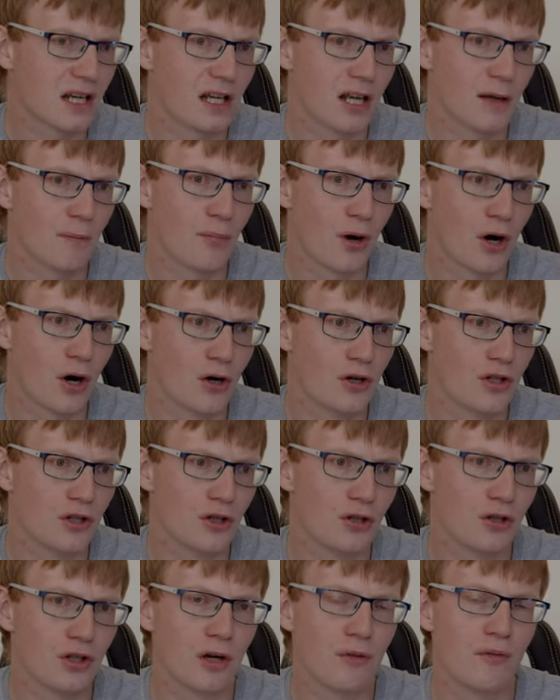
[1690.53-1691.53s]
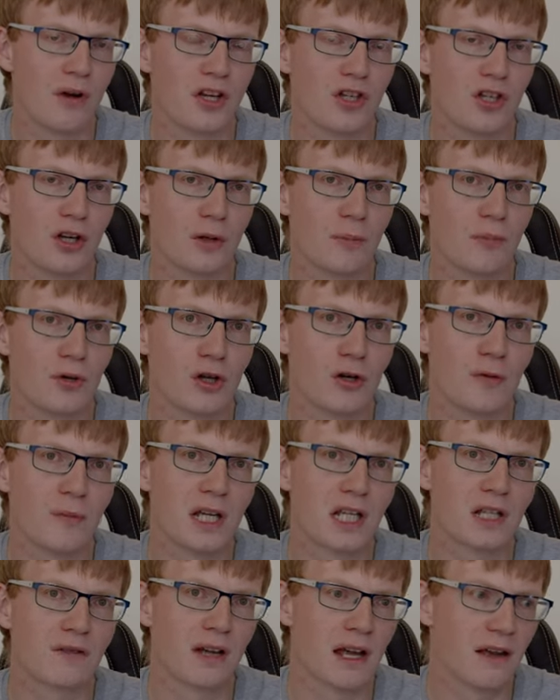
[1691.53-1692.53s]
compared to the original
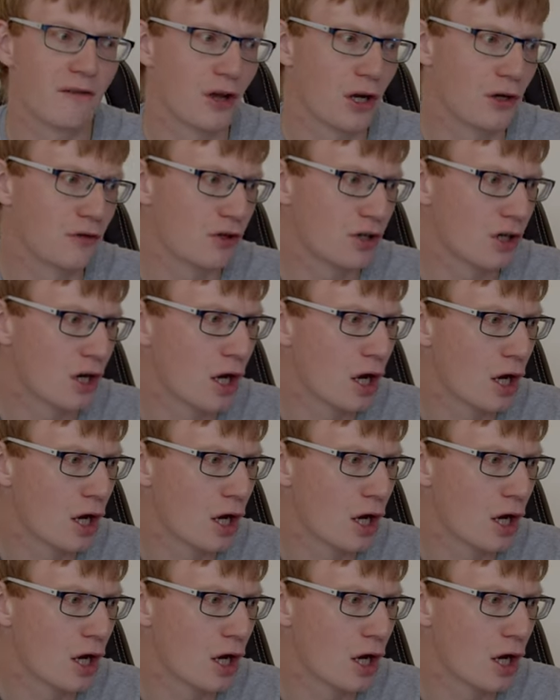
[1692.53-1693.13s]
PureBase 500